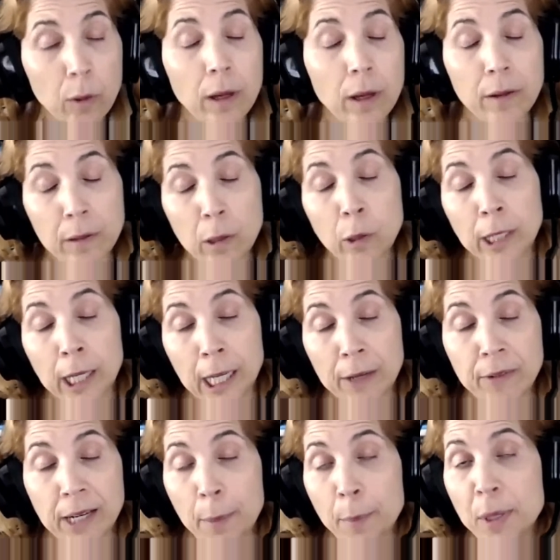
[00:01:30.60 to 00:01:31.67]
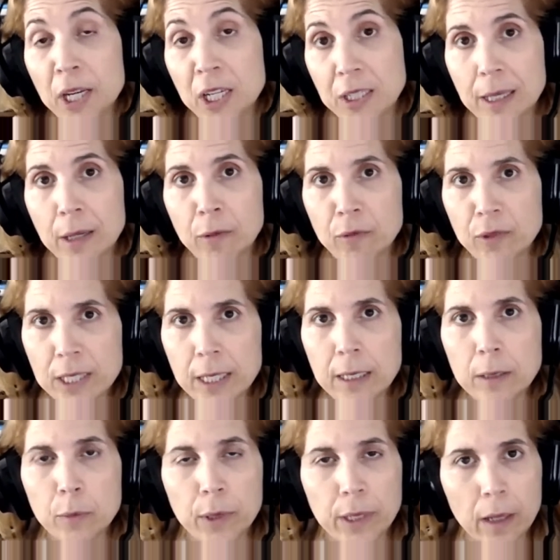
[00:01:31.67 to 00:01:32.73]
including even a PhD in
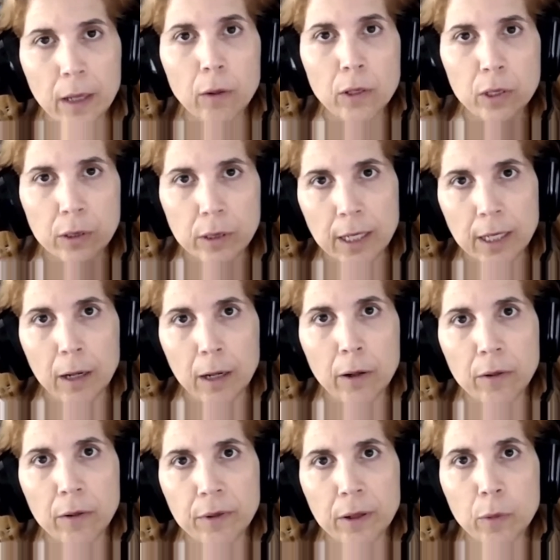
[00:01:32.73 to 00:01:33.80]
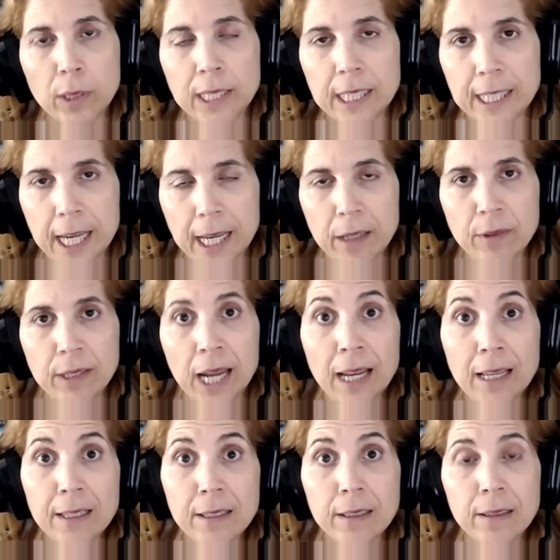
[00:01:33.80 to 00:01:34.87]
physics, where they also did a lot of quantitative
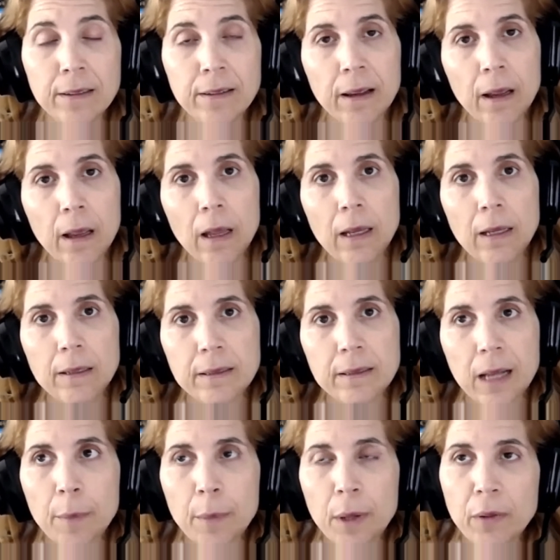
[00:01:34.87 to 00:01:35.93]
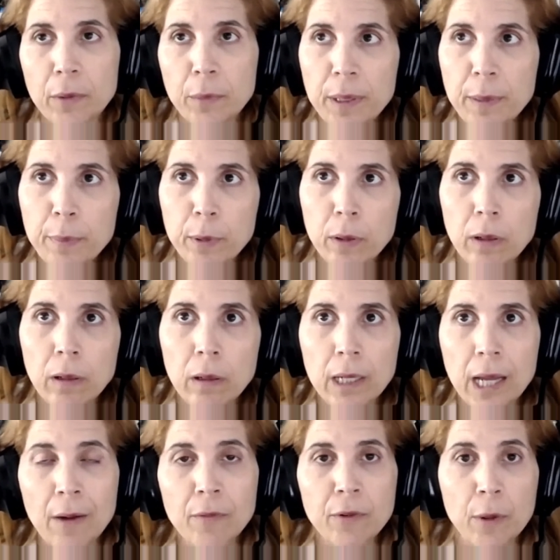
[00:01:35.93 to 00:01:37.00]
analysis. Some other people
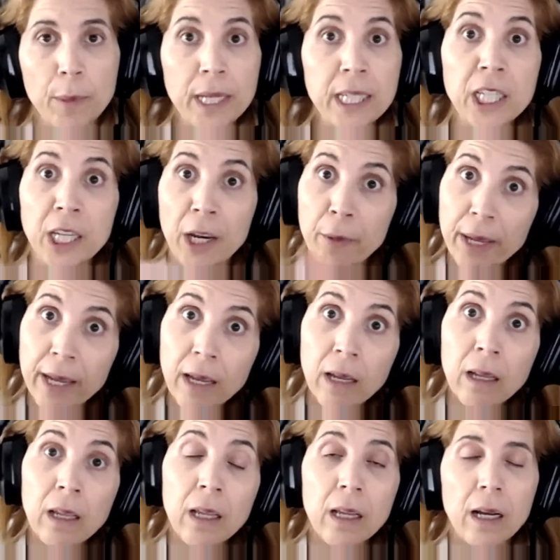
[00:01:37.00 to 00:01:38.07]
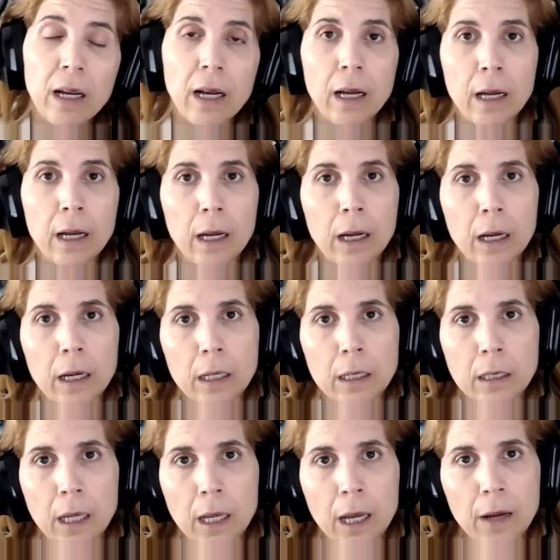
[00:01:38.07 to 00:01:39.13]
come from engineering, and
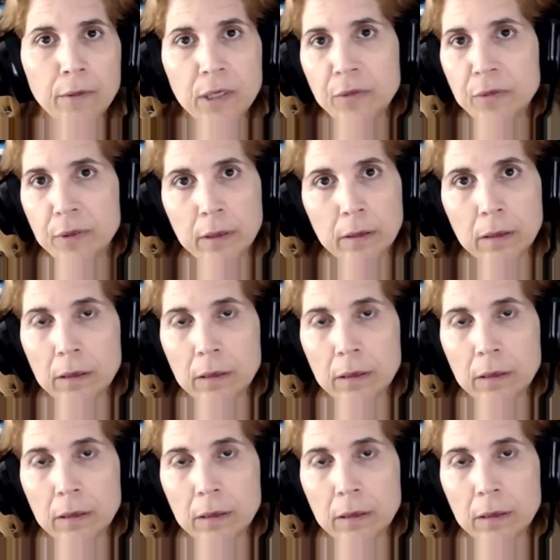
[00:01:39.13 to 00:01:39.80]
they have different